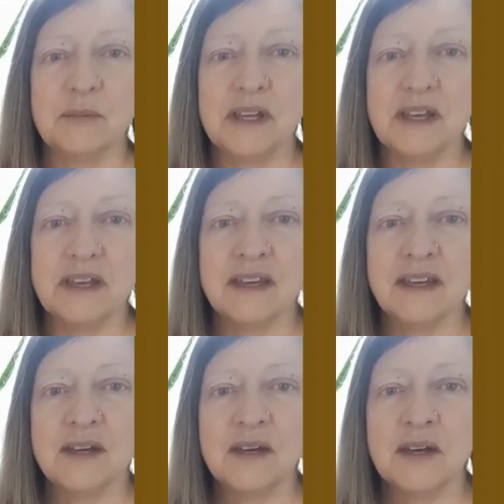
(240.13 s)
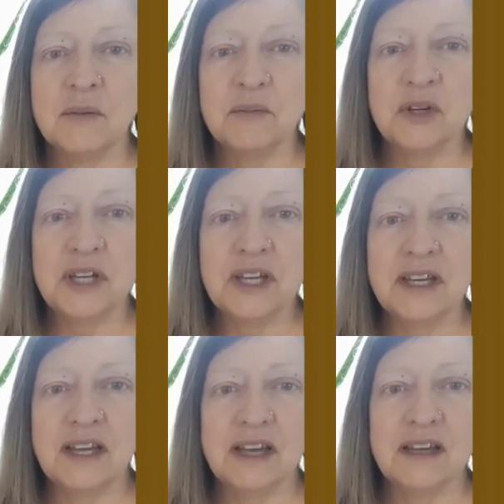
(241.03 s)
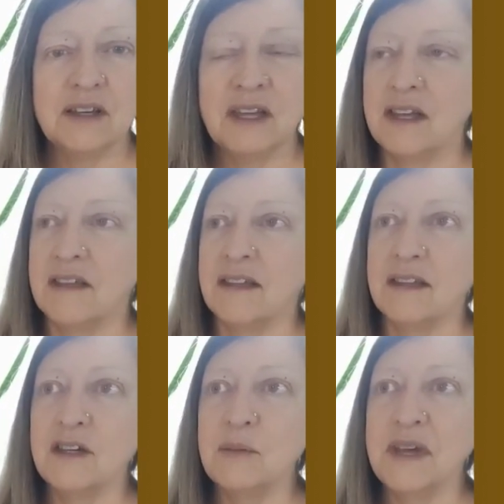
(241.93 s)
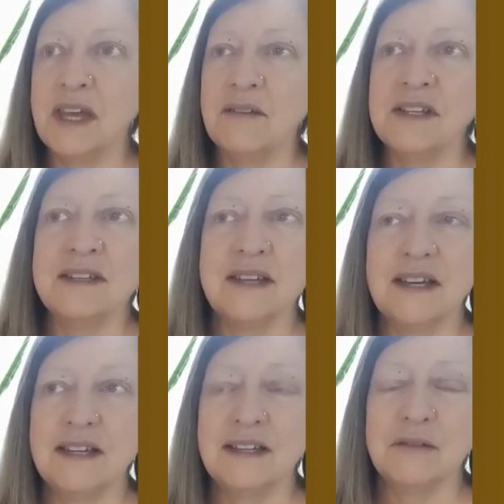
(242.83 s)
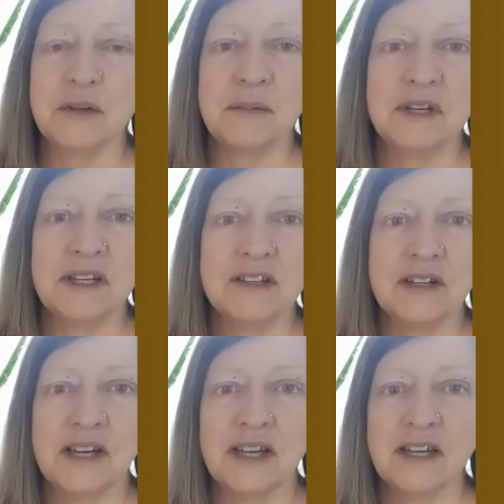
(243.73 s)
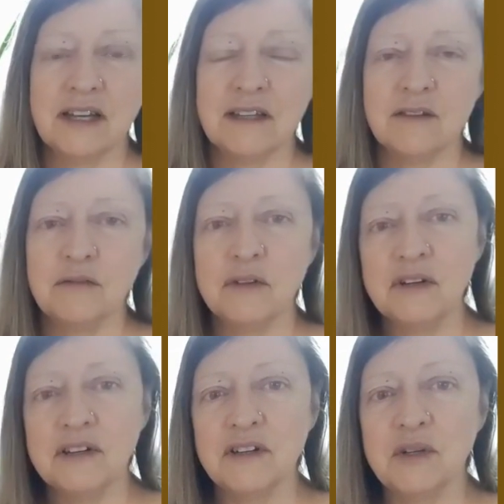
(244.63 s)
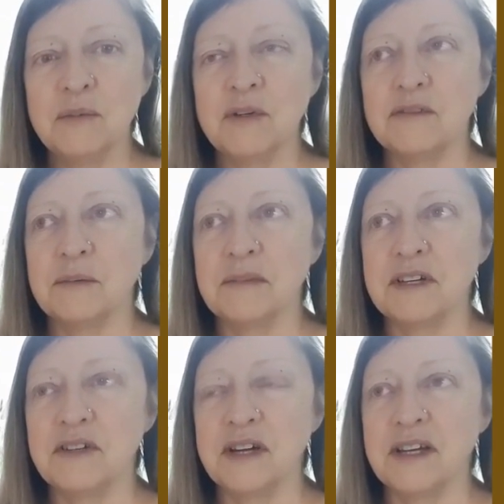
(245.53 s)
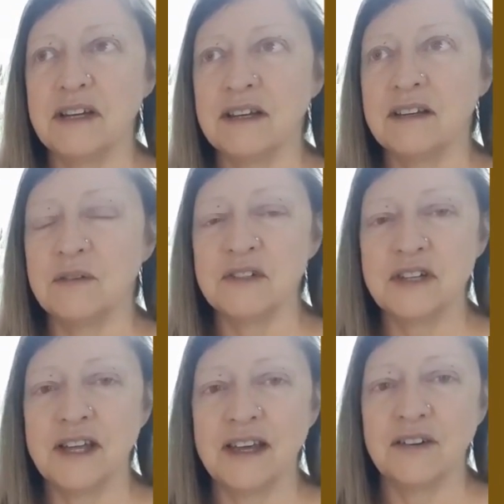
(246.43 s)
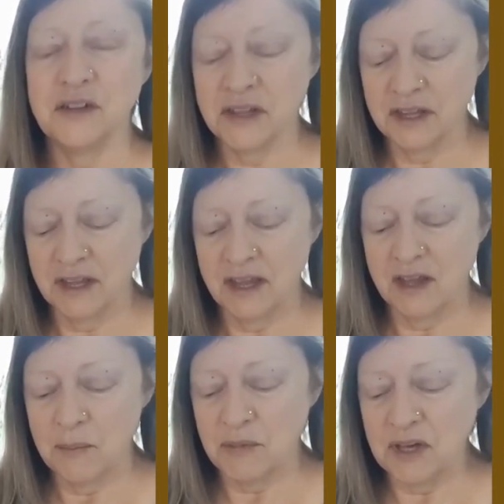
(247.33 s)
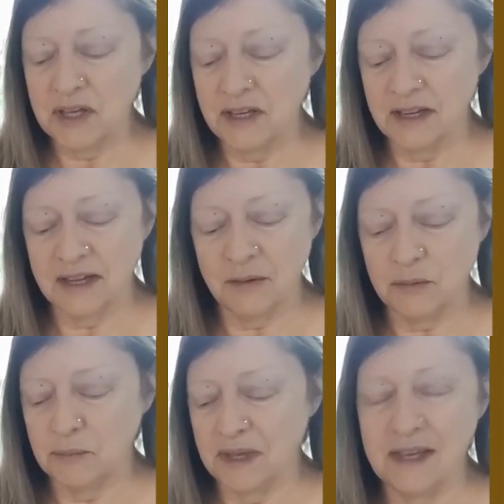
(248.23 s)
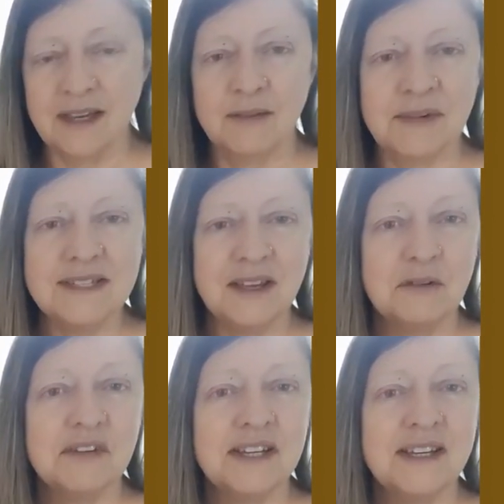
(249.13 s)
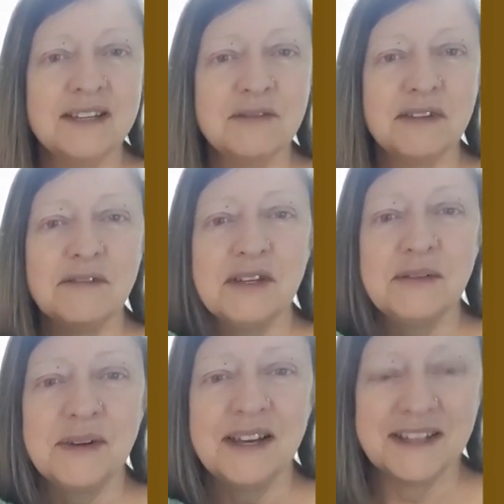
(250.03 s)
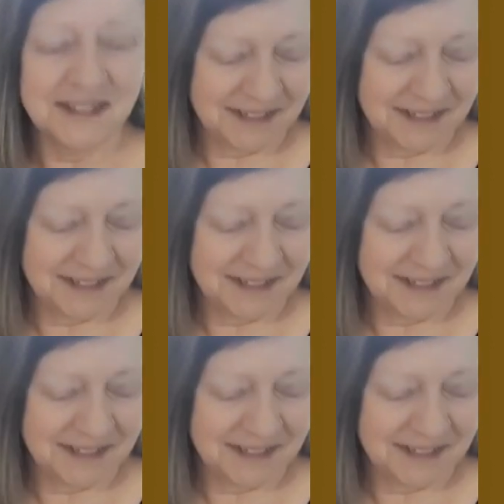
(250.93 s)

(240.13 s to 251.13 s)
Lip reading: be putting it on the loom. I haven't decided if I'm going to try it on the floor loom or if I'm going to try it on the rigid heddle, but I will make myself a nice fluffy rug.